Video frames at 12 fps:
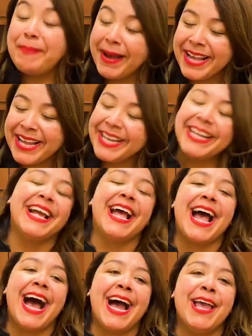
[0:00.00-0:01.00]
but
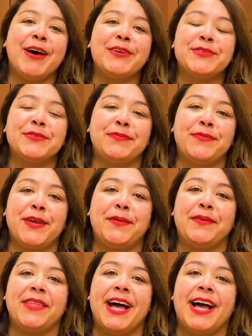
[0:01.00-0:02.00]
I also
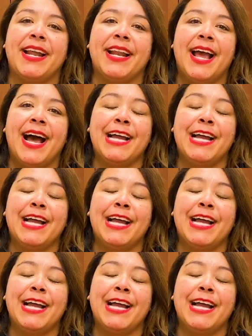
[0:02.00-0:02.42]
feel that